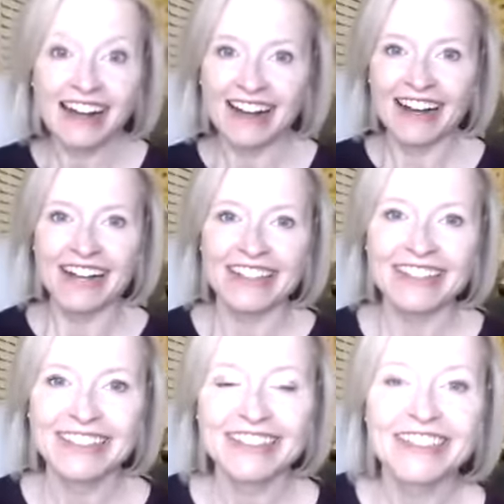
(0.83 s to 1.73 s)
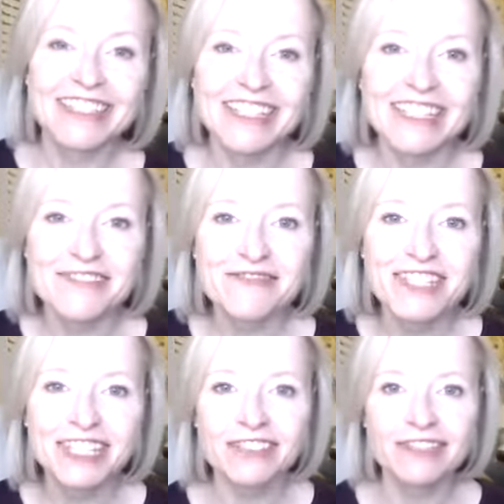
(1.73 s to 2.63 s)
Hi there, it's
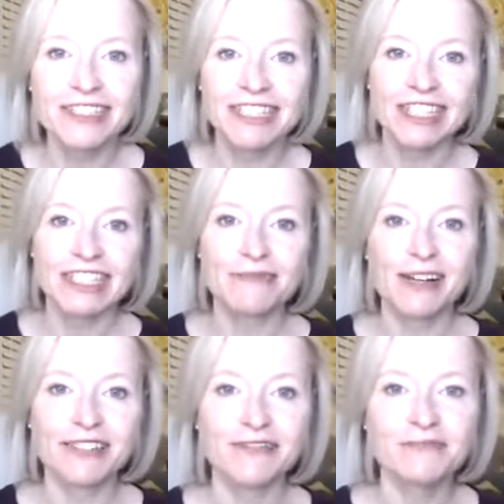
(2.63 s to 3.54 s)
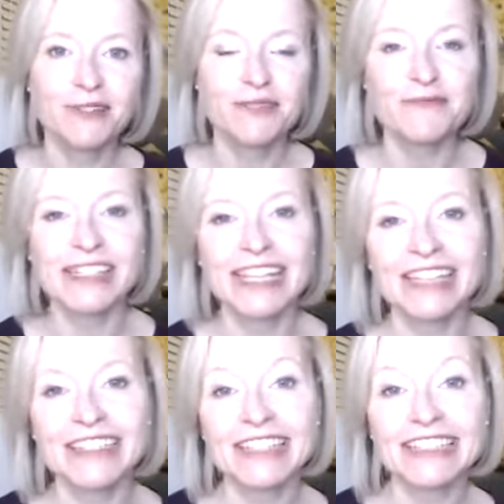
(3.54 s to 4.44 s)
Michelle with today's Mindful Moment,
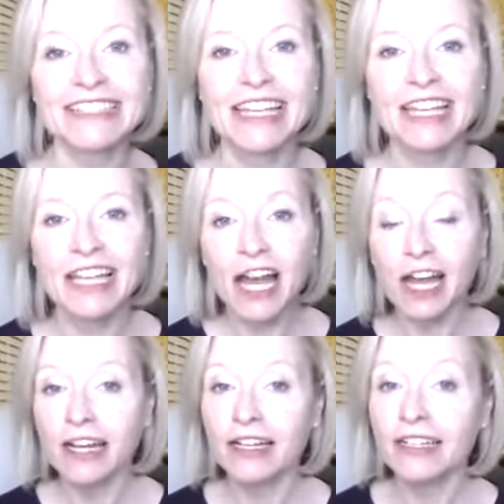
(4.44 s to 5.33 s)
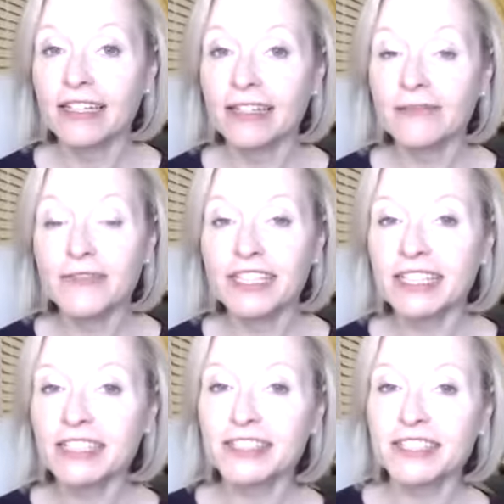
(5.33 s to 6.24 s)
and today I am feeling
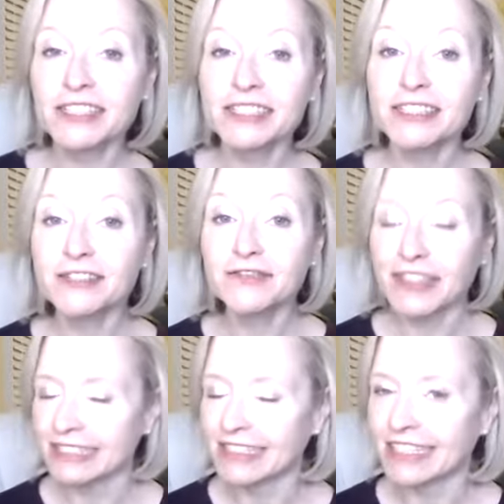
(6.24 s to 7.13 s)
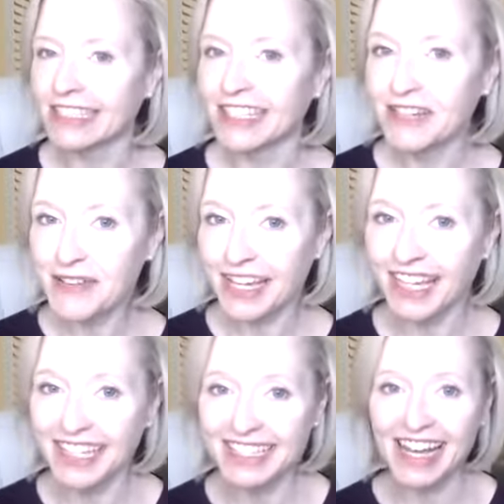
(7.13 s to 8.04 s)
a little feisty
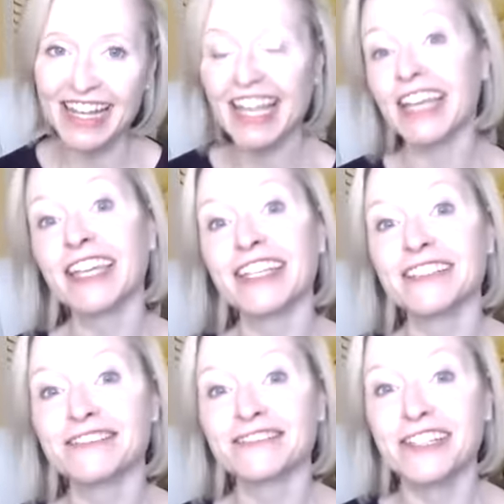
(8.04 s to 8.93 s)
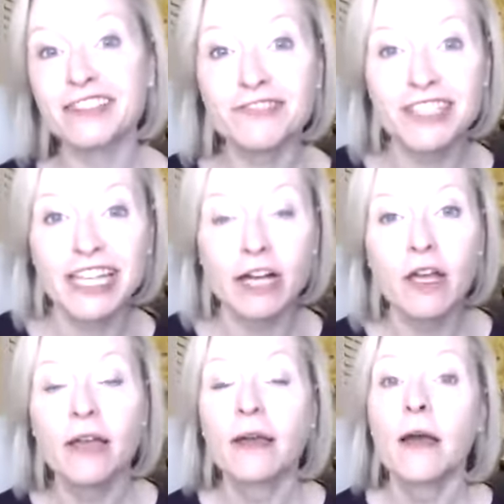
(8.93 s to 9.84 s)
because I had a great workout.
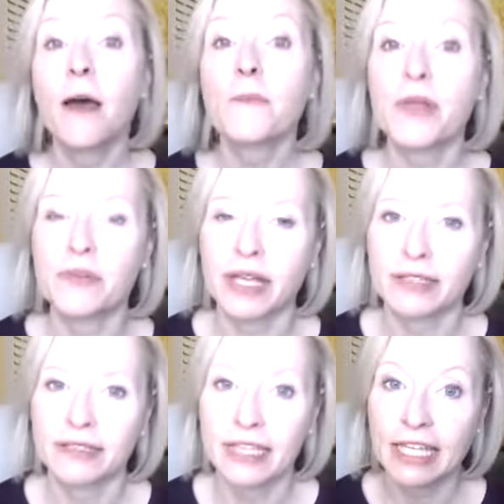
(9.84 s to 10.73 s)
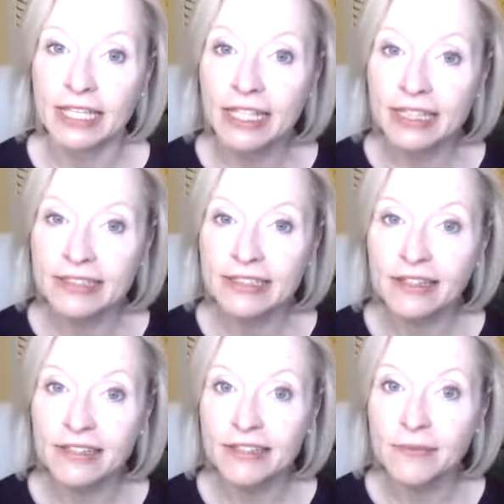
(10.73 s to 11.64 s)
By the way, AKT
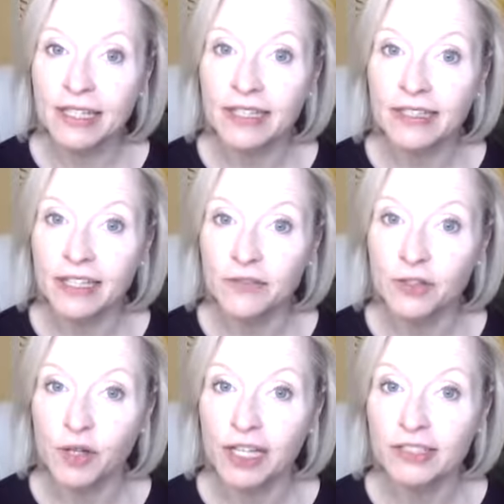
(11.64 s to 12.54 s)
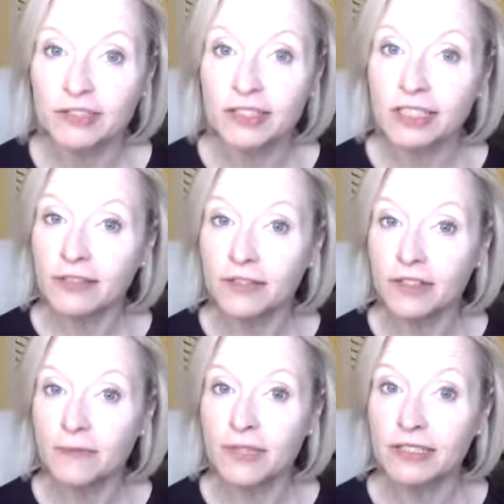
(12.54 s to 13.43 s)
on demand, if you guys are looking for
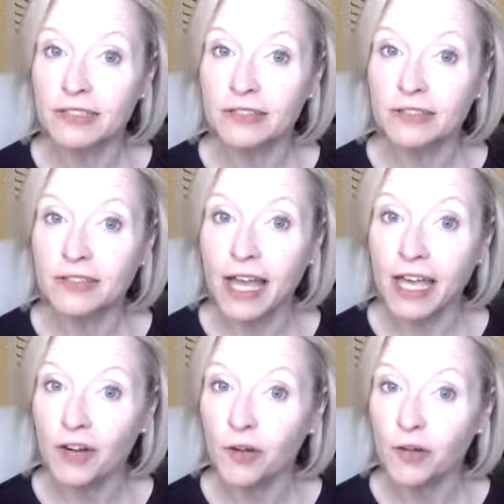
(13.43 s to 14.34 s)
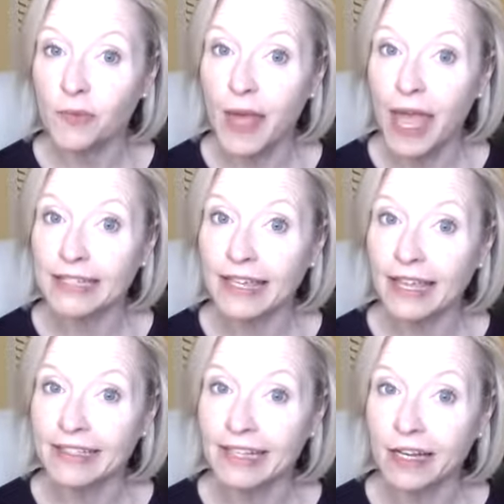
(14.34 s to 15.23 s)
something to do at home at
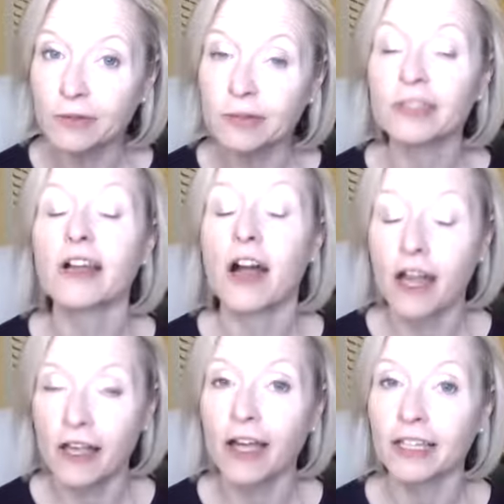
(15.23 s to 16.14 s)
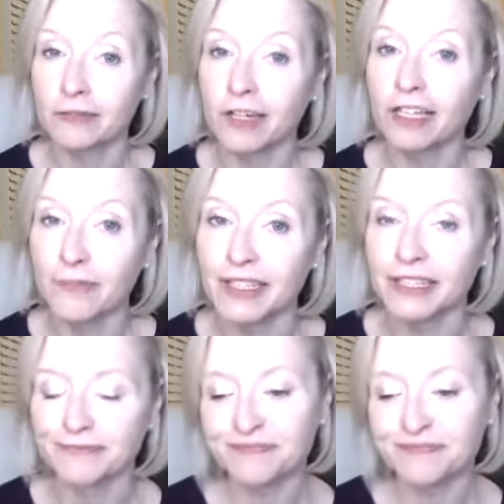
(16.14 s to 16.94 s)
any hour, I highly recommend it.